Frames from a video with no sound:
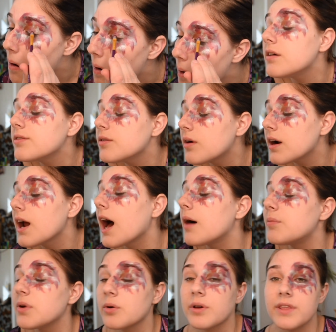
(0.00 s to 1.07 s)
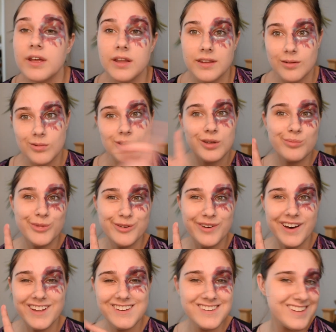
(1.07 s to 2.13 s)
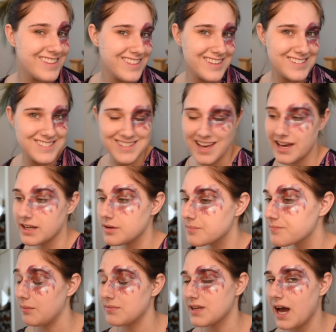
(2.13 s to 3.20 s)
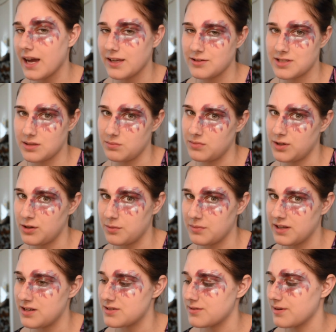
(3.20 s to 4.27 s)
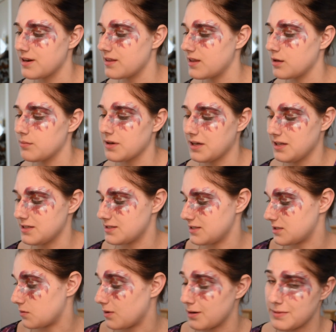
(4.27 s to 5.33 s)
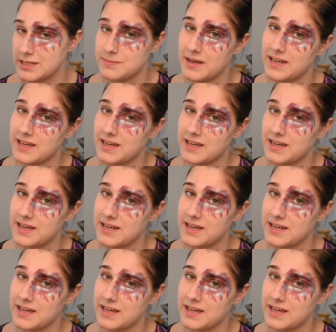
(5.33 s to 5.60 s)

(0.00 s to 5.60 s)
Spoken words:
If you are happy with it, then we can move on to this side. I'm not using beauty blenders or anything because these are water-based